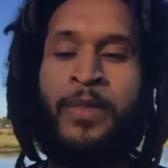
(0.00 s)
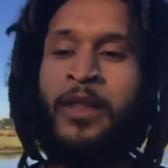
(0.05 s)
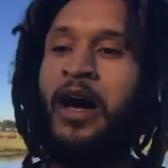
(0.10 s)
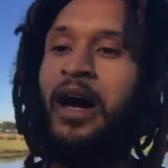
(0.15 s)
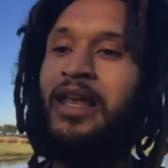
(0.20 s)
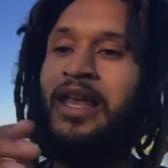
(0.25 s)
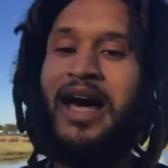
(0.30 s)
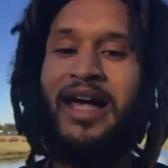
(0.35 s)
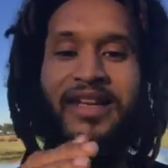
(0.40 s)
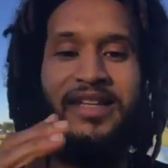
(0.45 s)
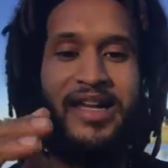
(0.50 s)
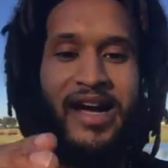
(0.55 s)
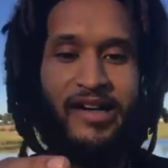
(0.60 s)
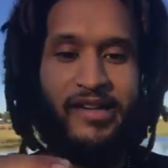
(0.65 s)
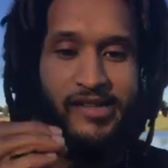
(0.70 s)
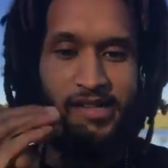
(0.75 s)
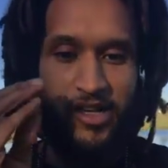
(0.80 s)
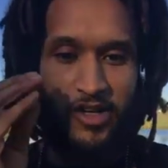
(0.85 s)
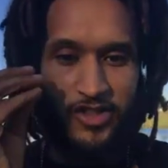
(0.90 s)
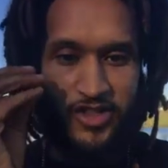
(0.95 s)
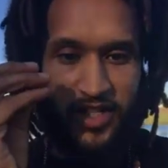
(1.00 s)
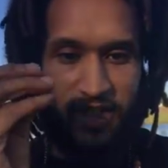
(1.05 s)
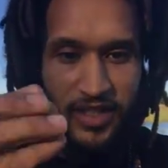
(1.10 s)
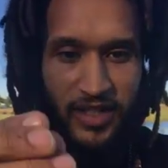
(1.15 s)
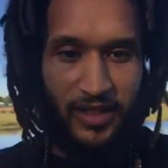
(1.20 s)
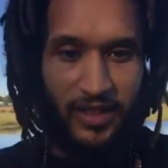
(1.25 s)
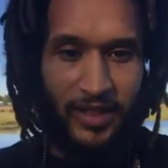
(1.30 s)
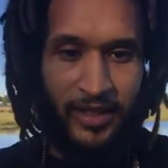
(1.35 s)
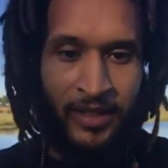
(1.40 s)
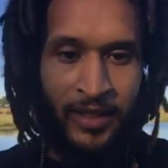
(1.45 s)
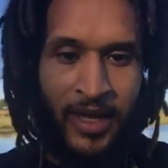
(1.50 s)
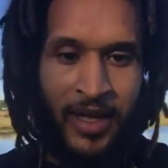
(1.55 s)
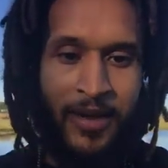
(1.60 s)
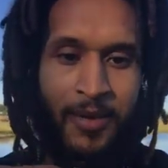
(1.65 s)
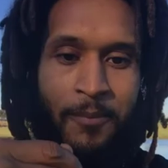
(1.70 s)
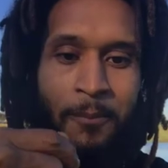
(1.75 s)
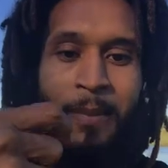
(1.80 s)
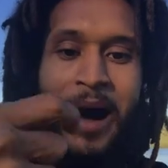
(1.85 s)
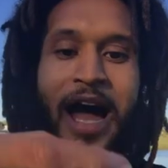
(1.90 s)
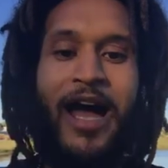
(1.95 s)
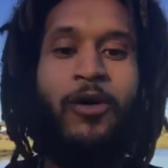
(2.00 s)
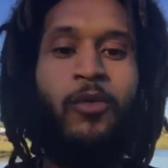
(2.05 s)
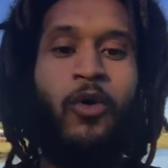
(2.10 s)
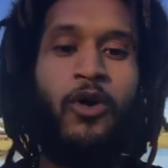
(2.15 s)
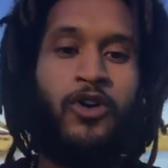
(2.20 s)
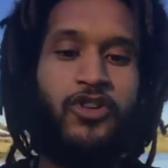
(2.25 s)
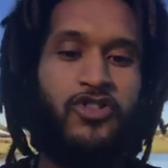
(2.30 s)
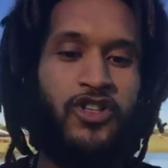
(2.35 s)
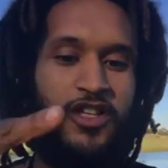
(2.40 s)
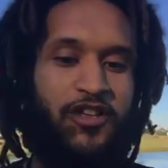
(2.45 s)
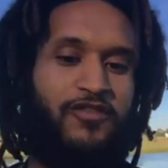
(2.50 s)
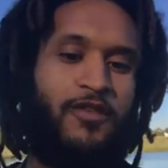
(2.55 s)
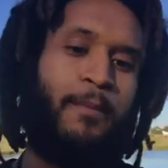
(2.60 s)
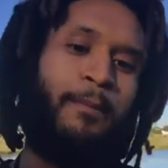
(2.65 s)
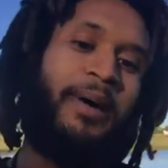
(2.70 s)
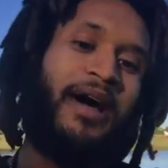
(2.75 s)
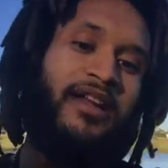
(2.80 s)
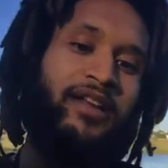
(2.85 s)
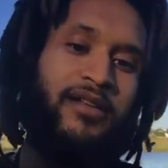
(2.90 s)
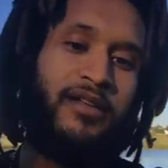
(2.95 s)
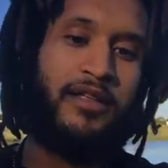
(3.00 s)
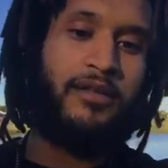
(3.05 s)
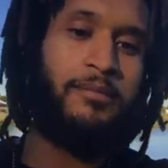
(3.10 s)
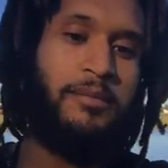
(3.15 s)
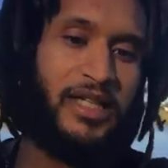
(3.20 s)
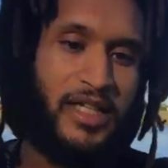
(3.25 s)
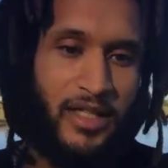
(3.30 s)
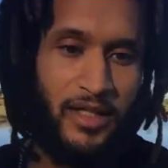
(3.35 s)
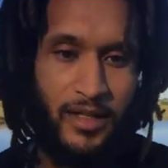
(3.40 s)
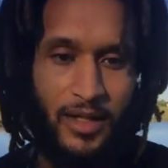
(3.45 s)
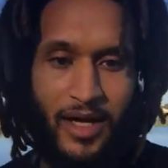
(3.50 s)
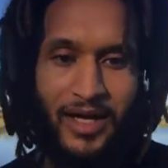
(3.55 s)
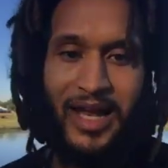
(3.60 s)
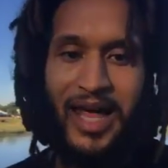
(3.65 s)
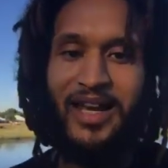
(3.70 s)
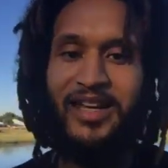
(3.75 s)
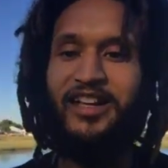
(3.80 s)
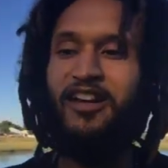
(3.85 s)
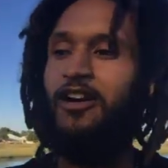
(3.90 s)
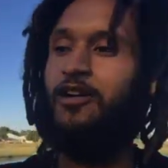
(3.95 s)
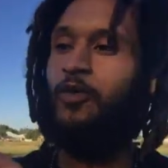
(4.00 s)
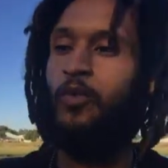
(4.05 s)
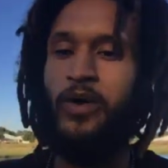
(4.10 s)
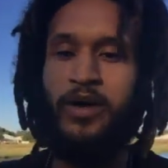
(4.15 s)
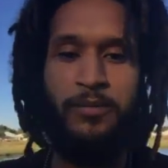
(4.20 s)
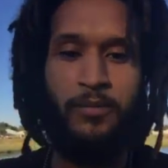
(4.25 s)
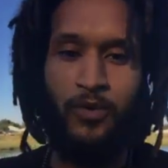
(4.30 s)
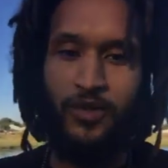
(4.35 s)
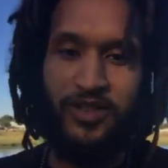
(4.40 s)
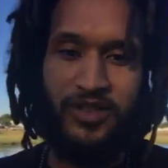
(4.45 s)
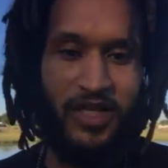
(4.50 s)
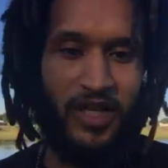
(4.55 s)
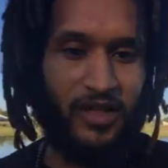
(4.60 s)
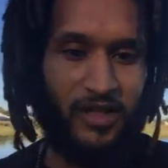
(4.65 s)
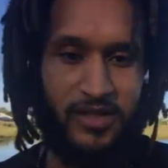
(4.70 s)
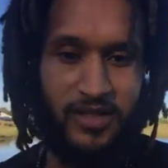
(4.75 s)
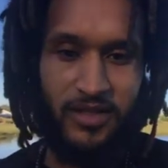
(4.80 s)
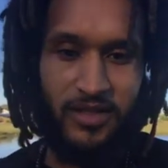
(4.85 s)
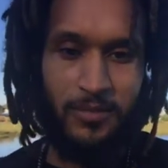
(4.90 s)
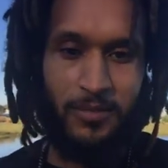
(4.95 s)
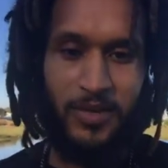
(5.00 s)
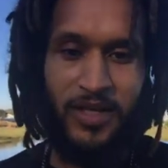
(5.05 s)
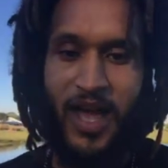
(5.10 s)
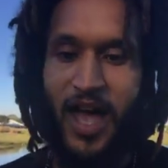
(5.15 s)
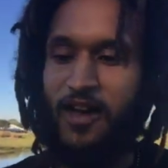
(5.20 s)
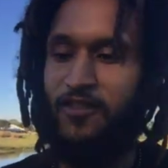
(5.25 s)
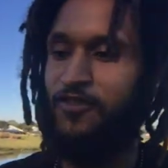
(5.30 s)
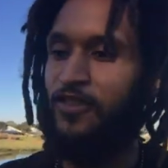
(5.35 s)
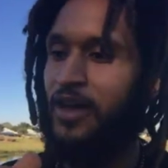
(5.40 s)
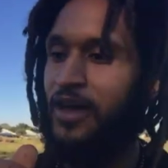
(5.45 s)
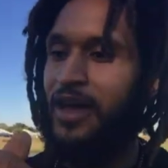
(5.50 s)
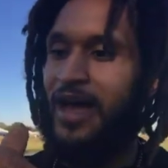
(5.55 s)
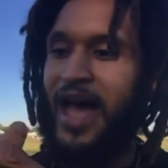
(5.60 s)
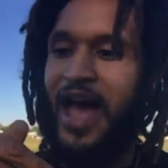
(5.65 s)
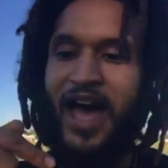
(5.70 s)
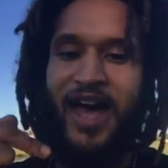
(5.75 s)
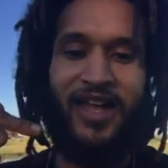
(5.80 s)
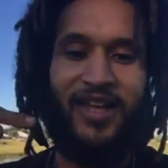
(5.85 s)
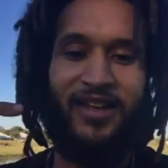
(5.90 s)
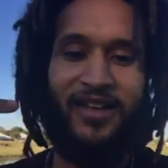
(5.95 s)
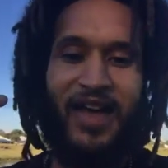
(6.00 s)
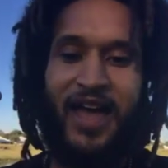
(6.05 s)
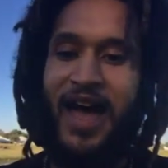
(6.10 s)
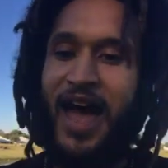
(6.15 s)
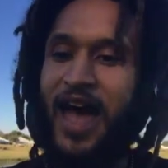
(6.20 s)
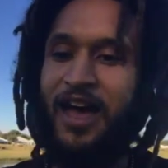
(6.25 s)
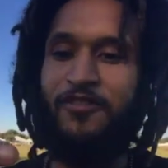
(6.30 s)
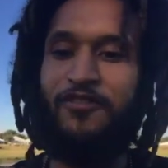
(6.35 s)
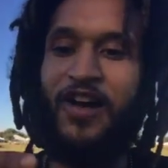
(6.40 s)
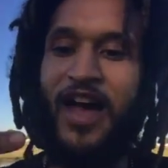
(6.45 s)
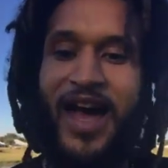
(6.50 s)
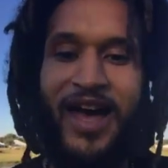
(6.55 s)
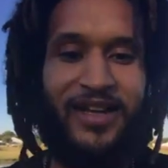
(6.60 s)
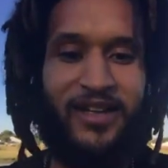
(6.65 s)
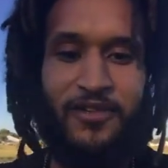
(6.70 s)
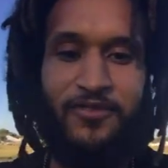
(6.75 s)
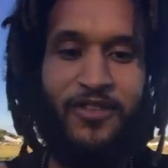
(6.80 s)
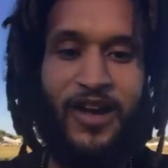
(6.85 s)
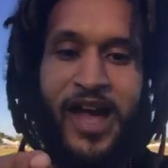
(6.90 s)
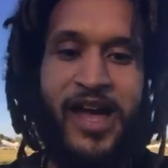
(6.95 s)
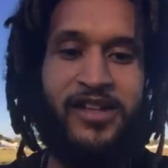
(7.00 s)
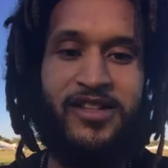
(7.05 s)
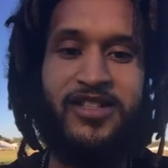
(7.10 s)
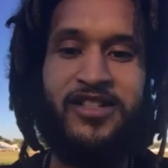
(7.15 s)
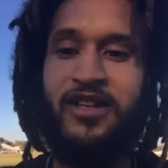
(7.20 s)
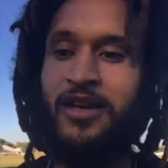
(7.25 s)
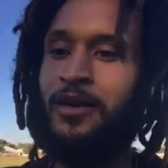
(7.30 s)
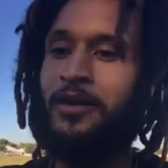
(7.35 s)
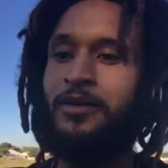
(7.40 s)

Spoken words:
A lot of y'all could articulate my words even better than me. A lot of y'all are way more intelligent than me, have had advanced